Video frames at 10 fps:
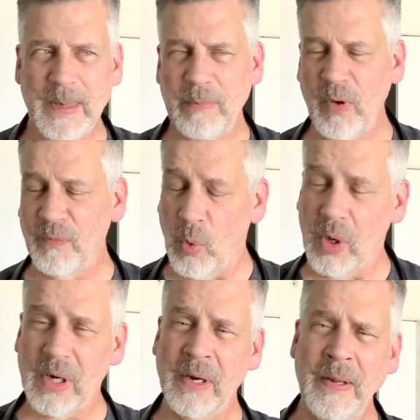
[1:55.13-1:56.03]

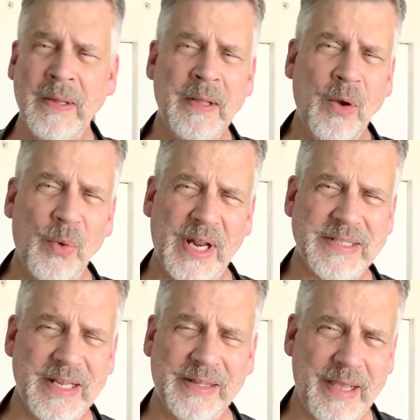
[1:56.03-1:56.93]
before, when I
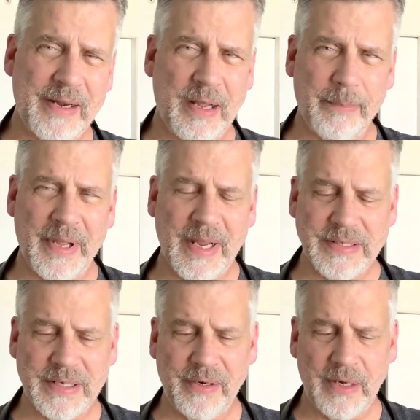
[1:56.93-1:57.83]
set that up, I
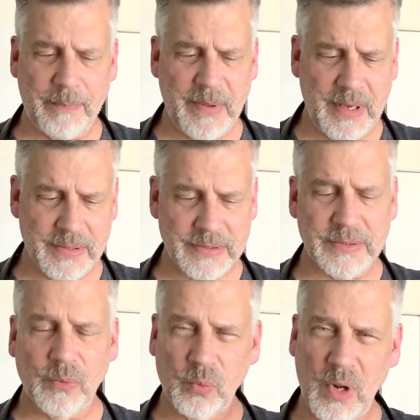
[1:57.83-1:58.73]
set it up
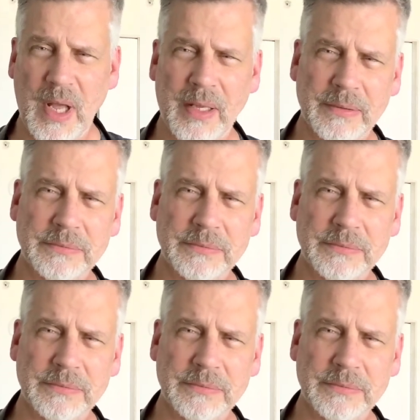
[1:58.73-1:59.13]
as RAW,